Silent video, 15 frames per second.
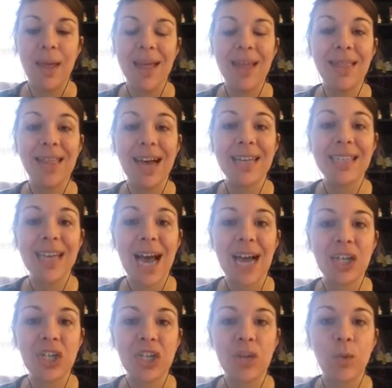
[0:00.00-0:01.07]
that's
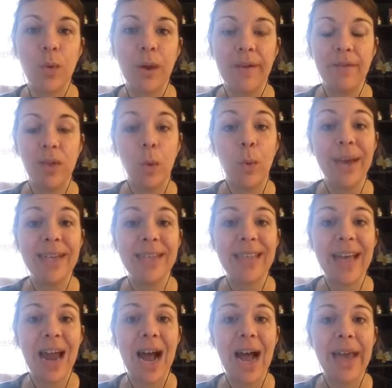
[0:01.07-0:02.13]
actually one of the ways
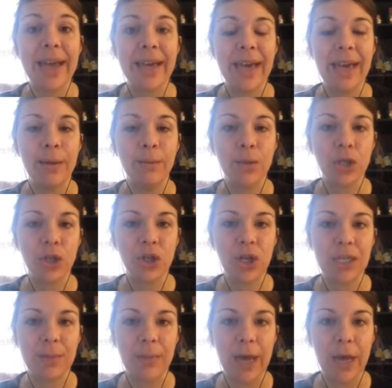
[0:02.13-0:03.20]
that I came to
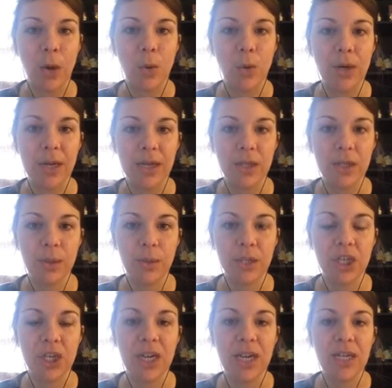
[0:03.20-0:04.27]
trust my own
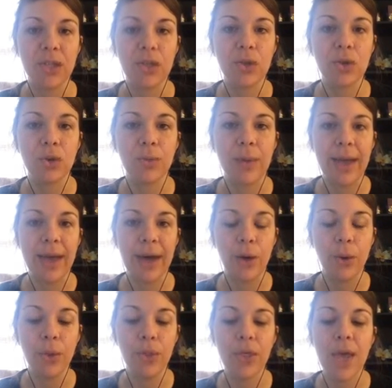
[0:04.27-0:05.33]
intuition, is through my
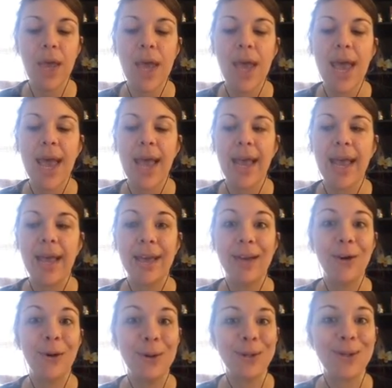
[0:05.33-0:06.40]
health, and
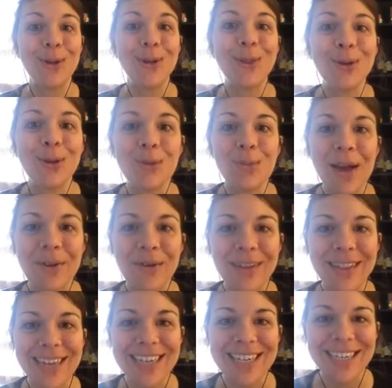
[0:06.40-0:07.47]
also through my
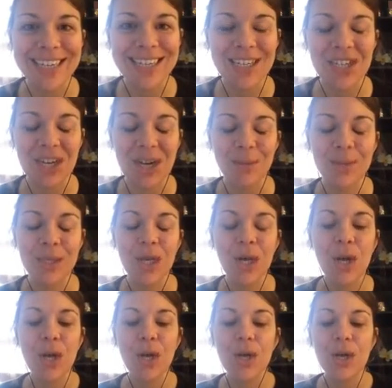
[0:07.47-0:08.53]
relationships.
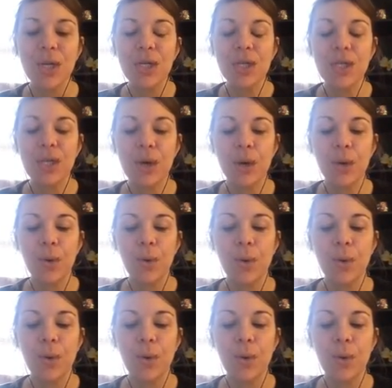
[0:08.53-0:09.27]
So,